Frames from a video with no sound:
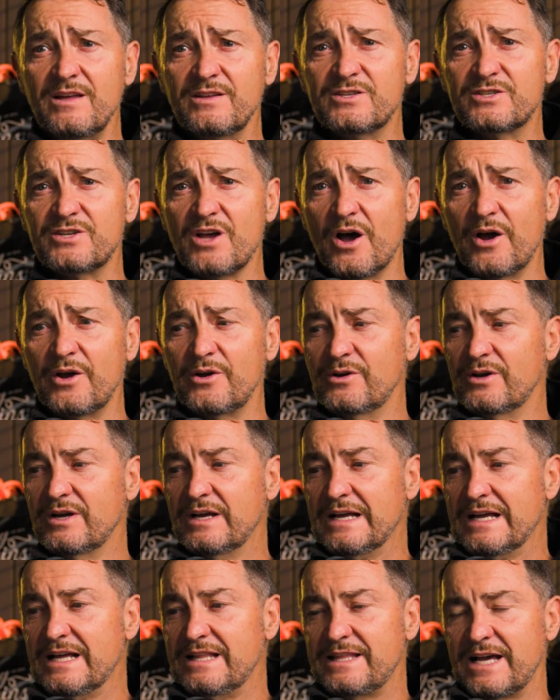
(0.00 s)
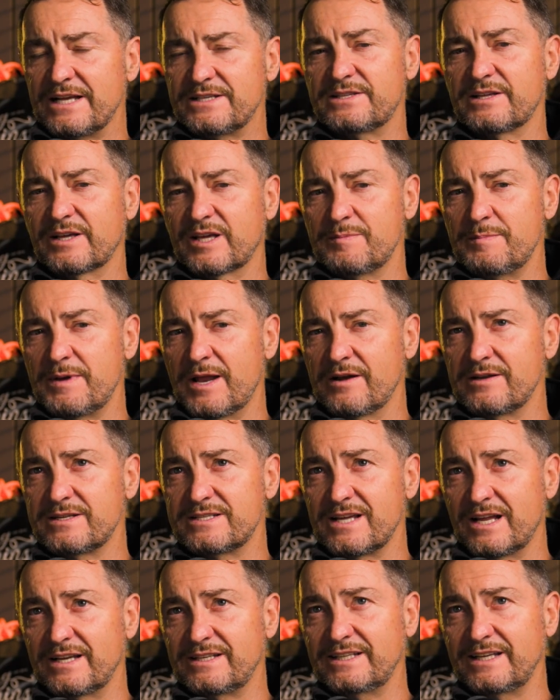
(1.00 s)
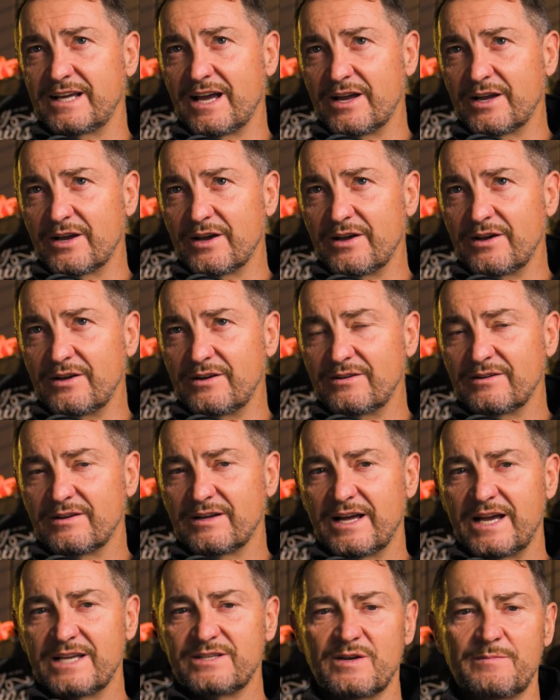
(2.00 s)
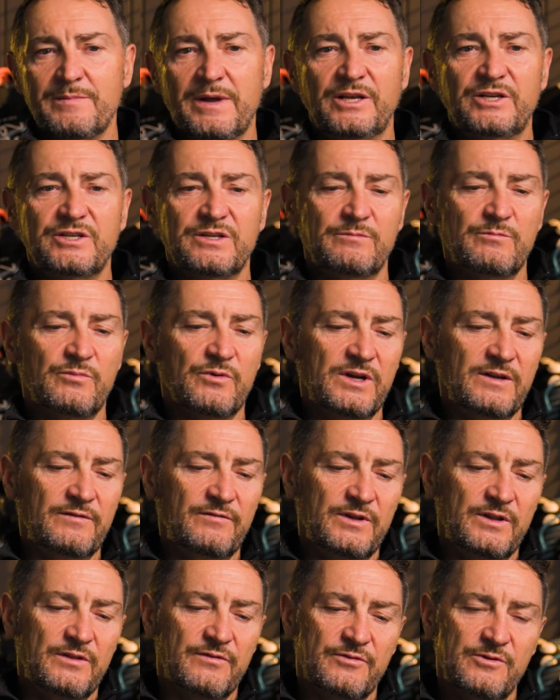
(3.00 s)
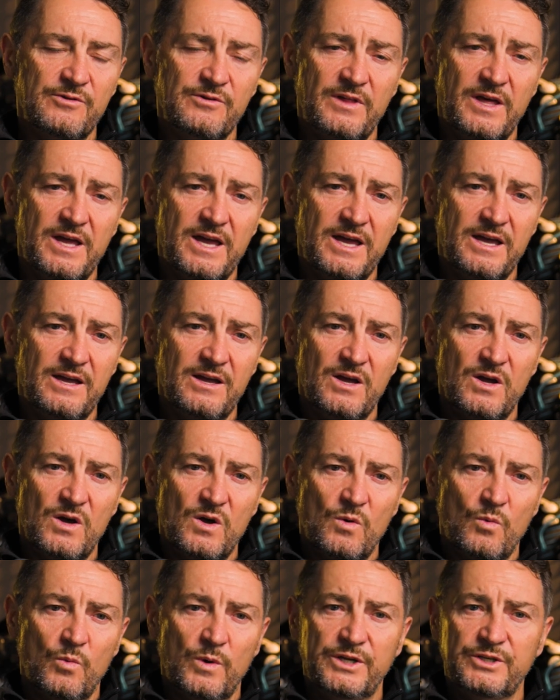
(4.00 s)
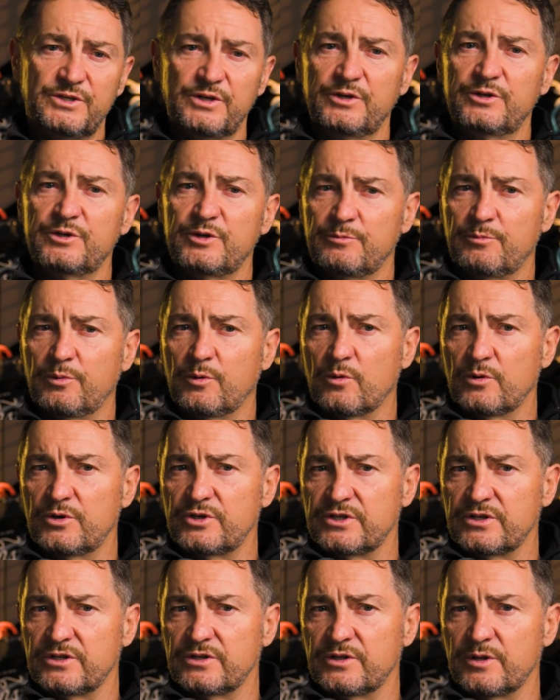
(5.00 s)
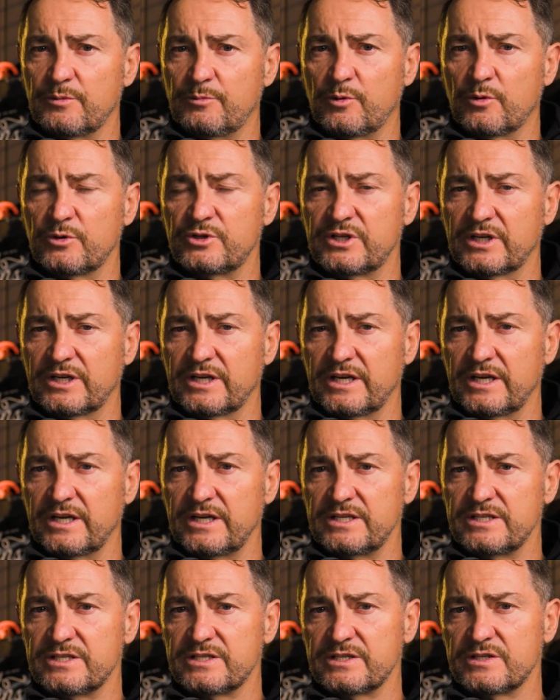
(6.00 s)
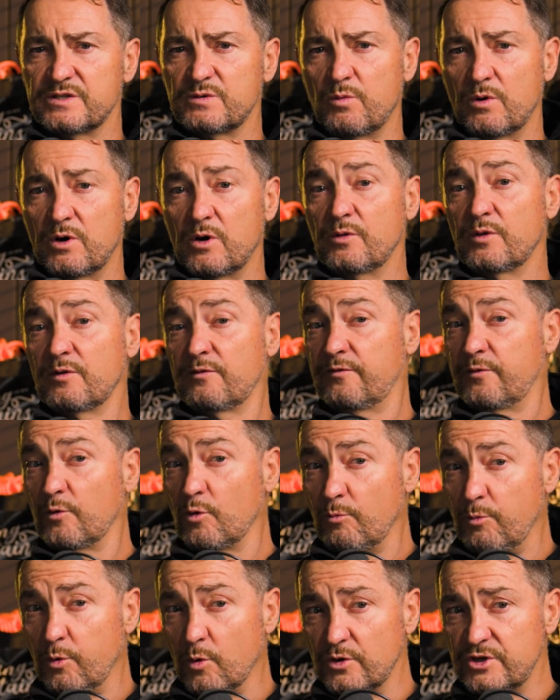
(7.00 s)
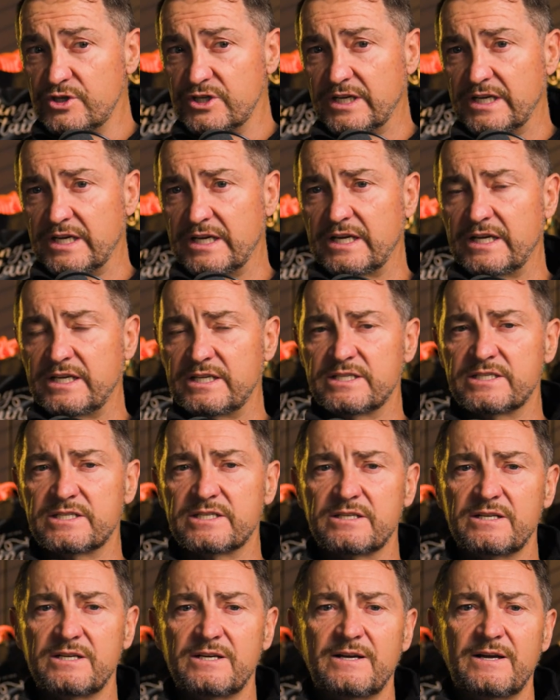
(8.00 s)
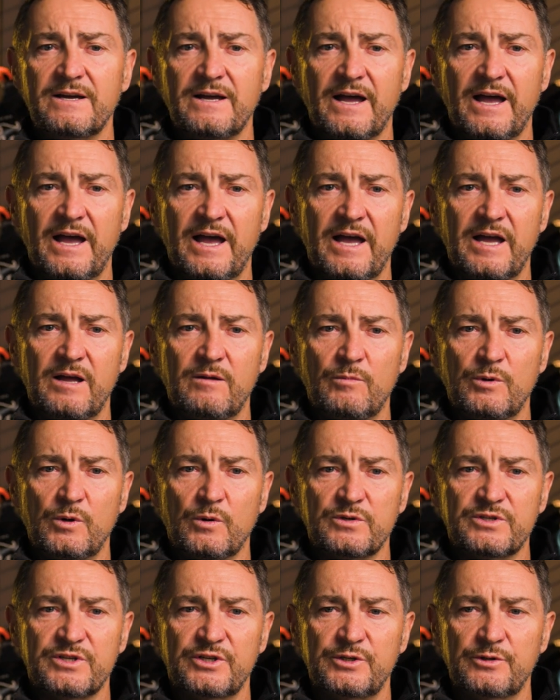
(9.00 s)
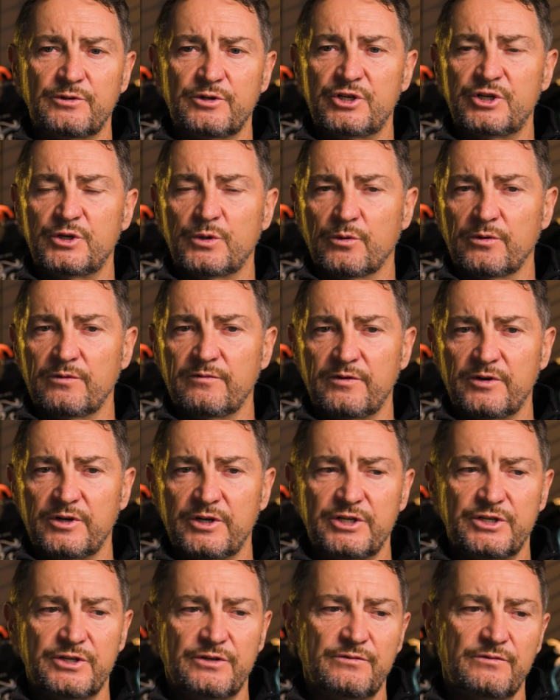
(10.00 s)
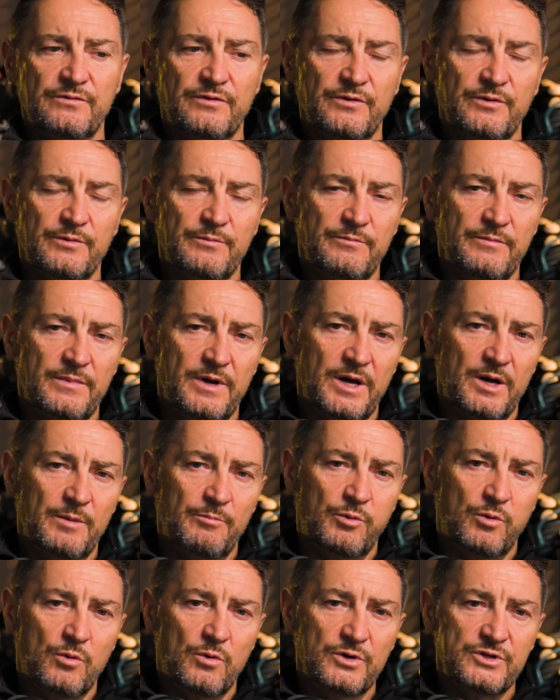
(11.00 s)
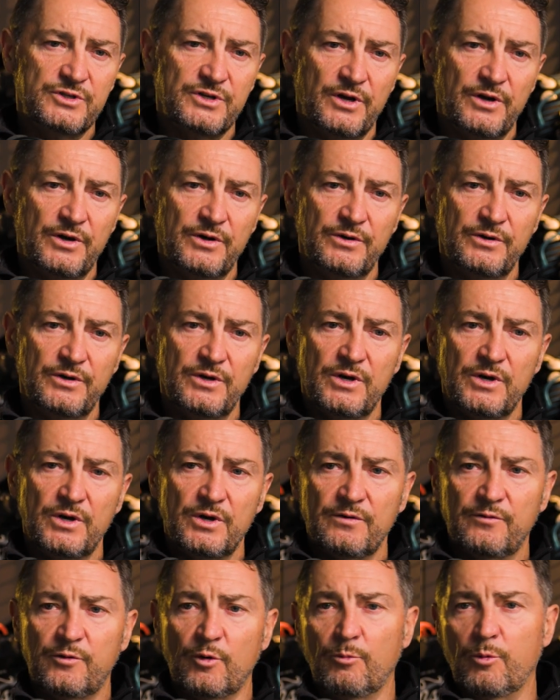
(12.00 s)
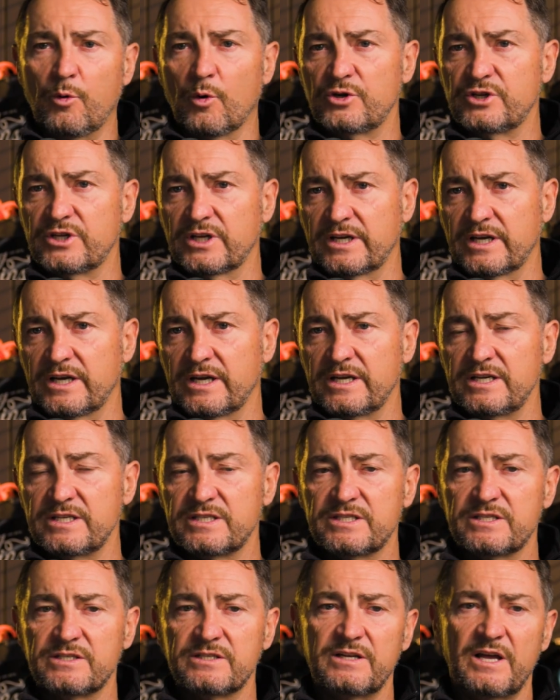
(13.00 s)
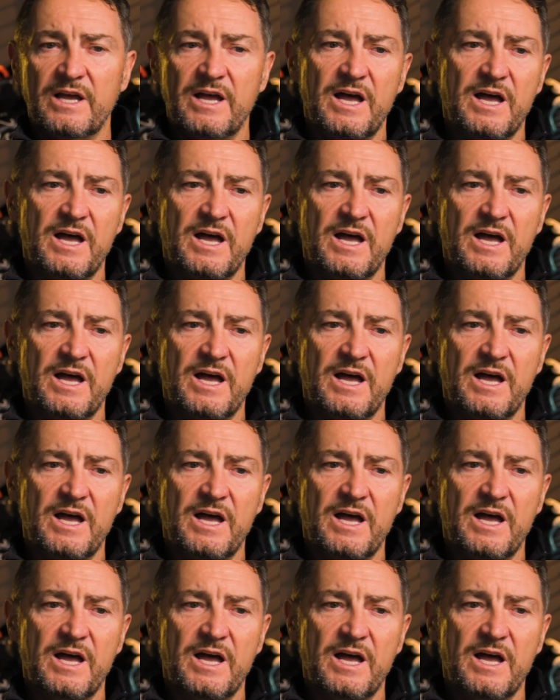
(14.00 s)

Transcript: So that's the Camino de Santiago. As I mentioned briefly through there, we do the Portuguese as well, the full Portuguese, and we also do the shortened version from Porto. Full Portuguese,